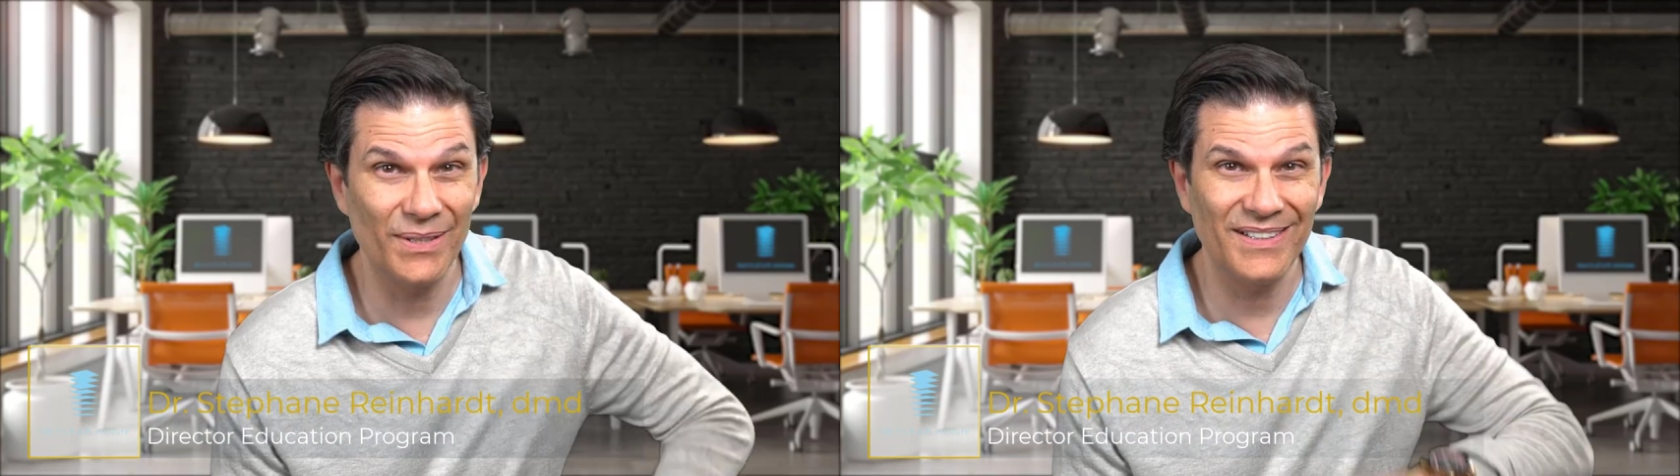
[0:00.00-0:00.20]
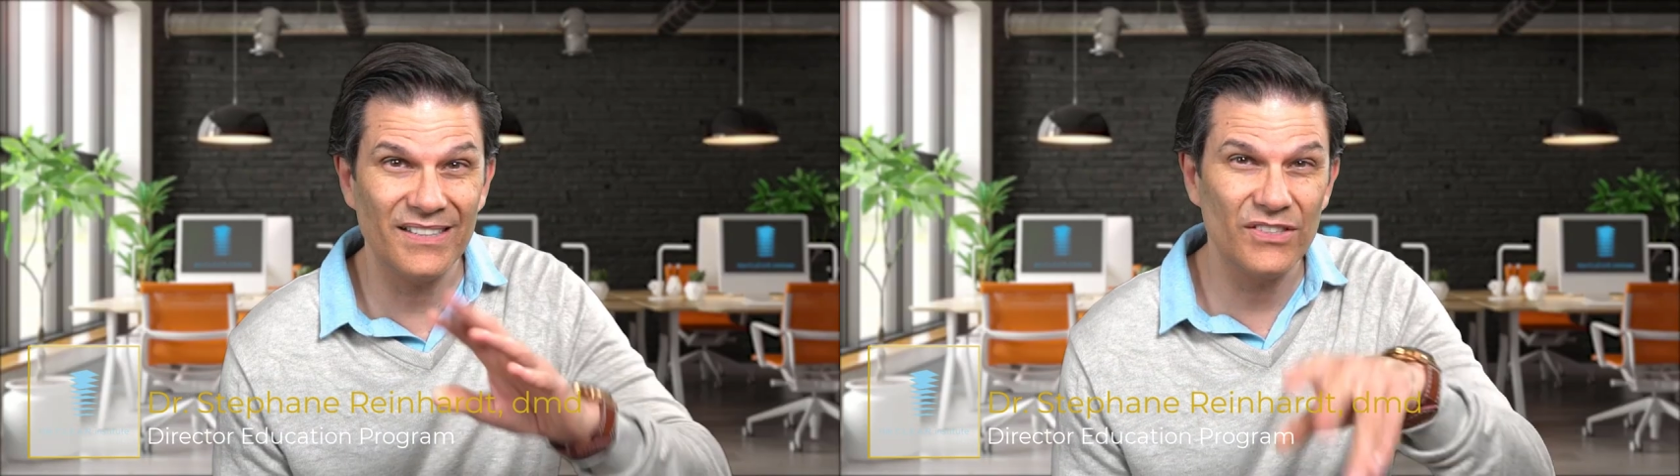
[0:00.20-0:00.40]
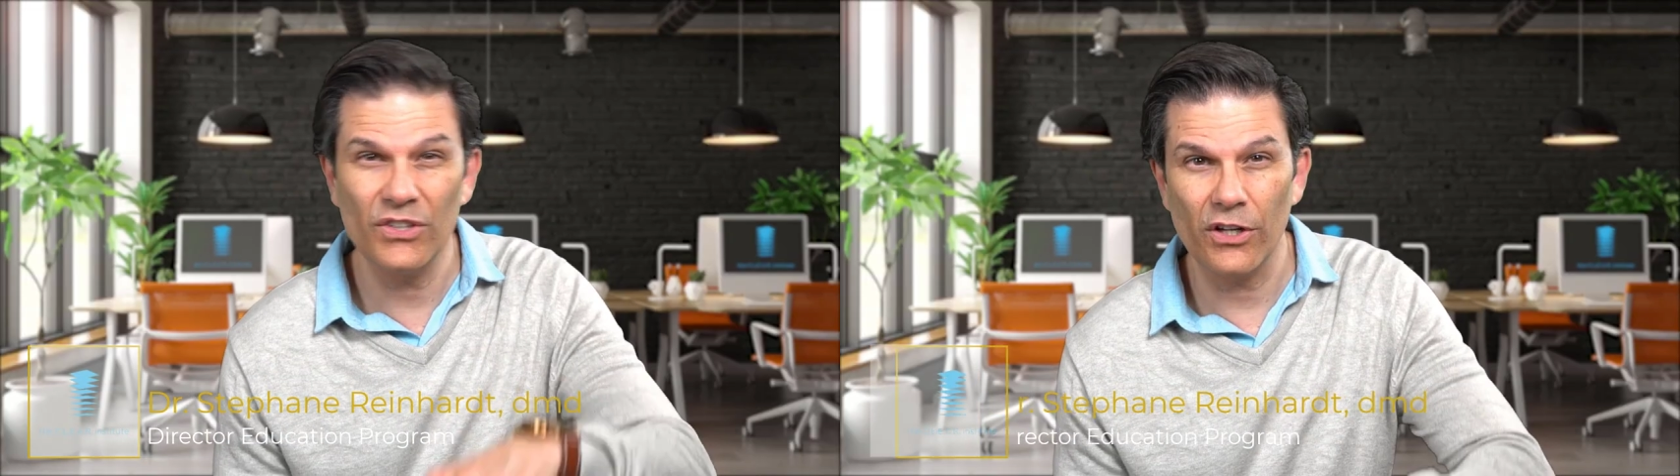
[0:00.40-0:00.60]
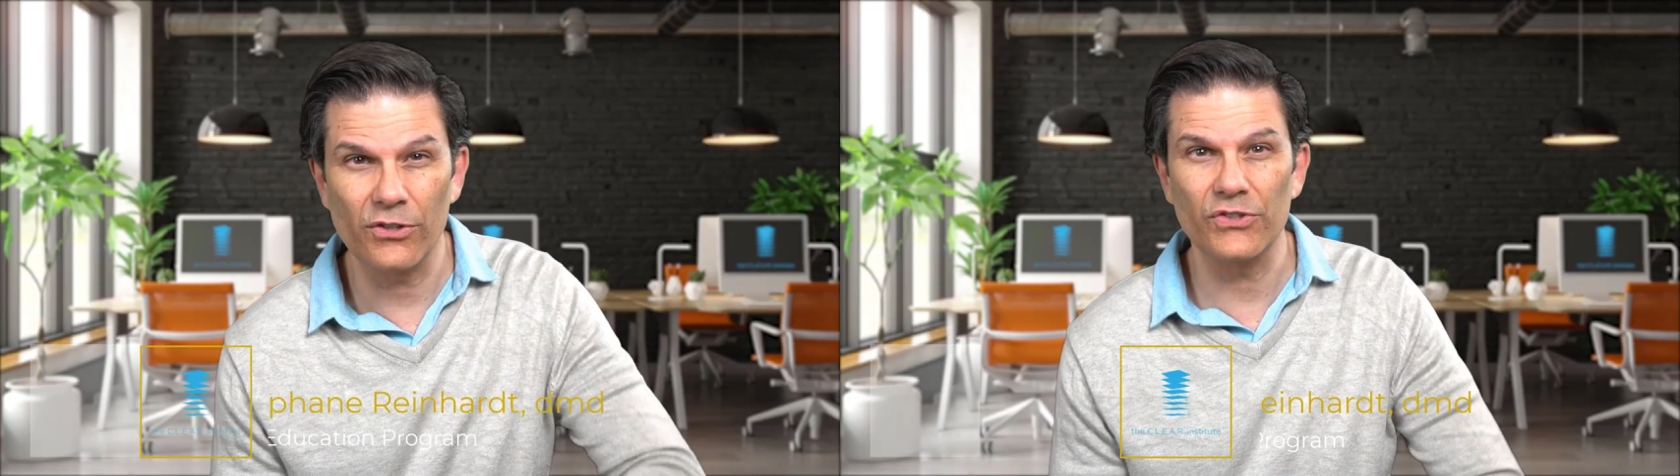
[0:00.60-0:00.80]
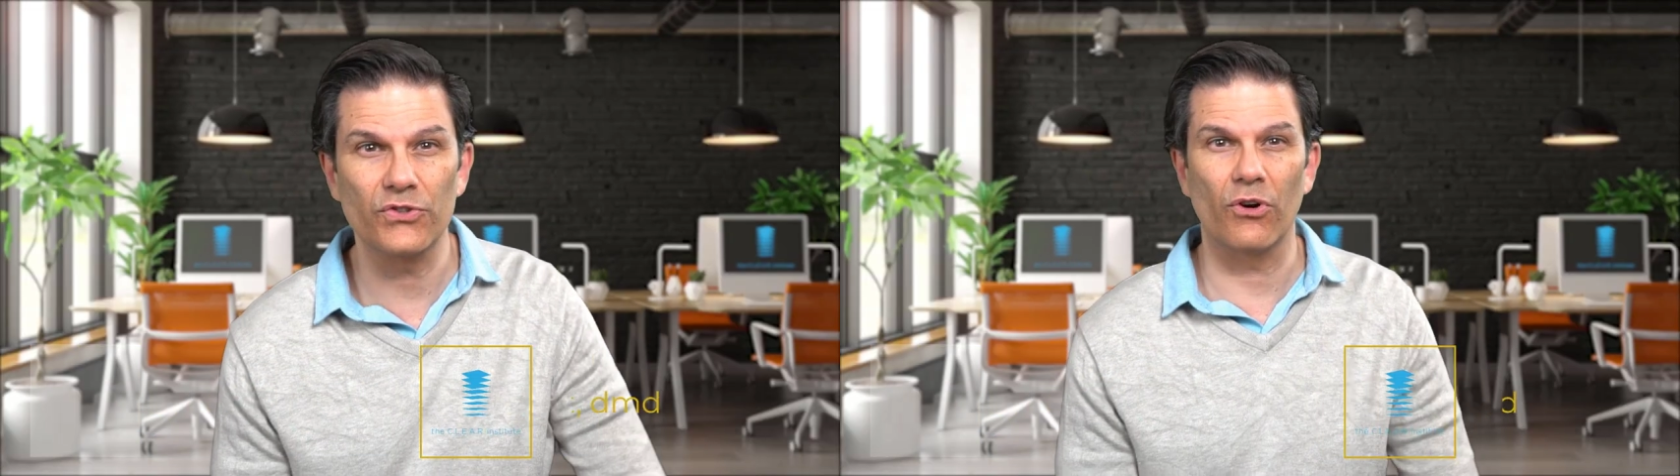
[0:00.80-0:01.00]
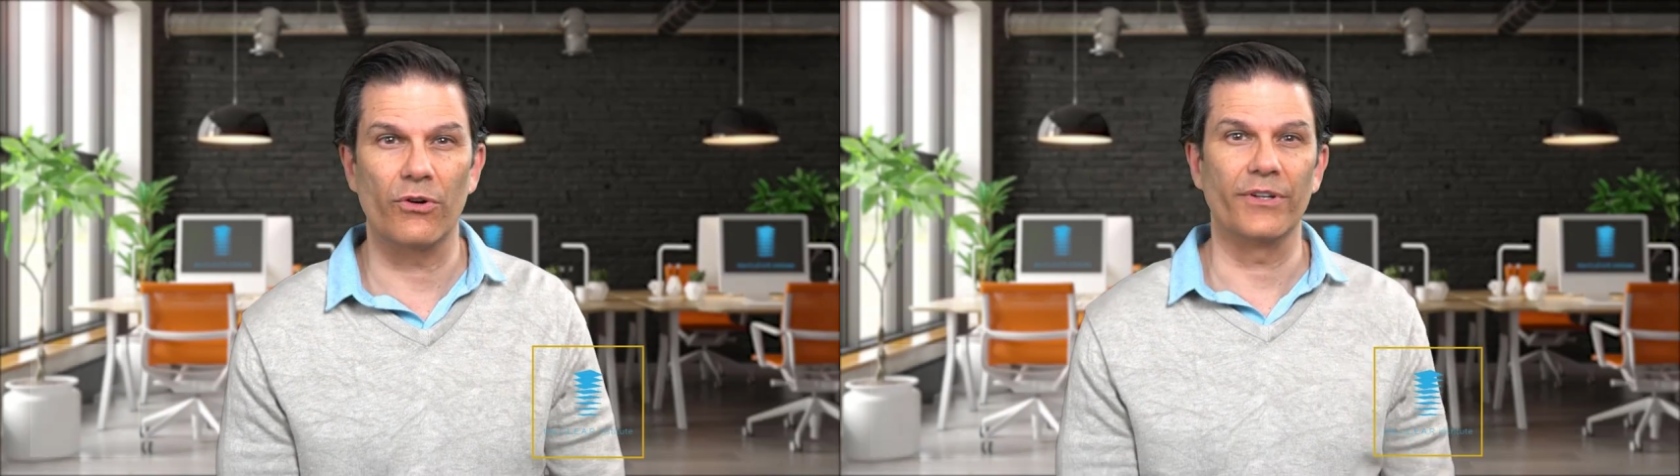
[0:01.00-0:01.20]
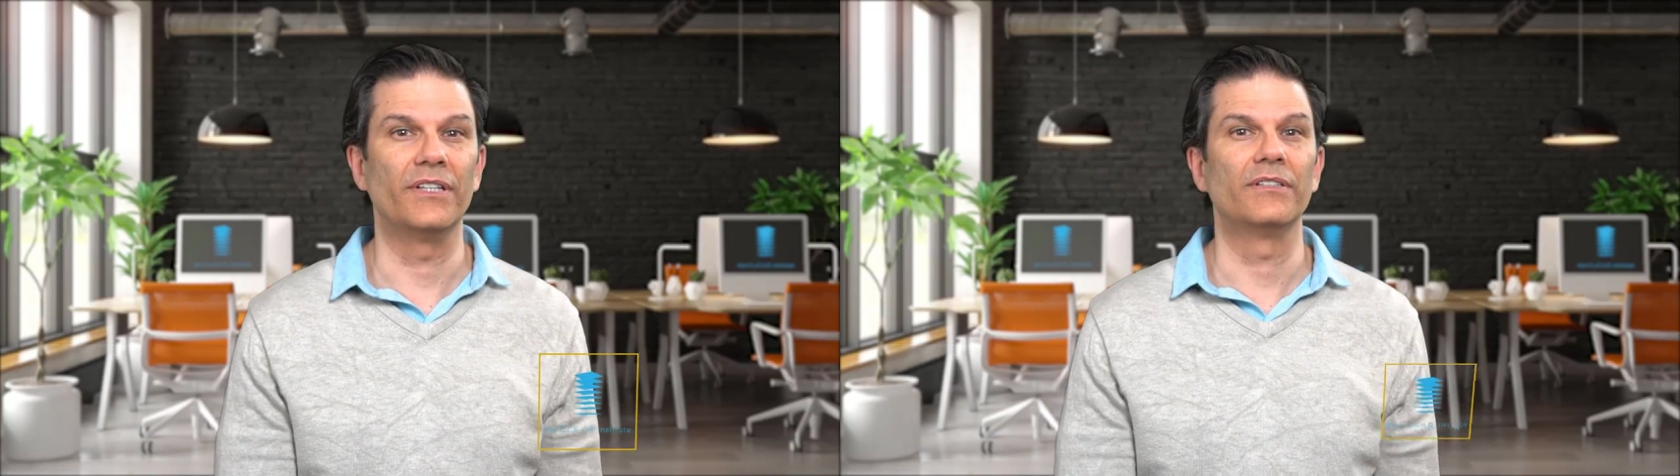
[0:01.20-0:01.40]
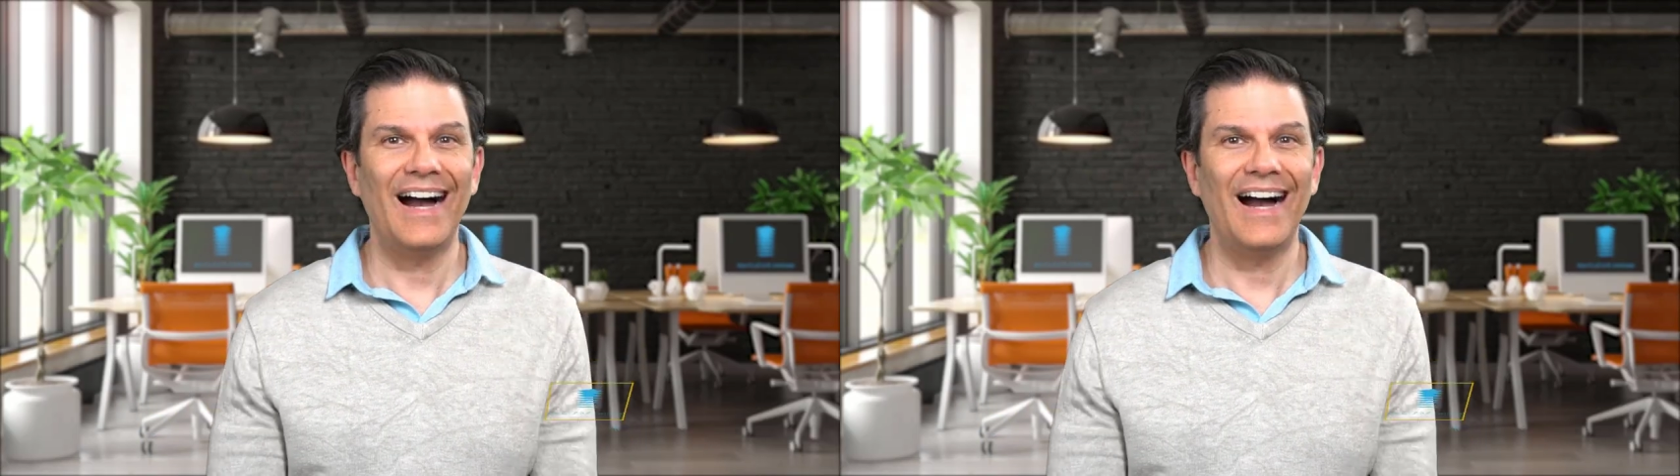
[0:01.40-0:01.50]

But that's another story.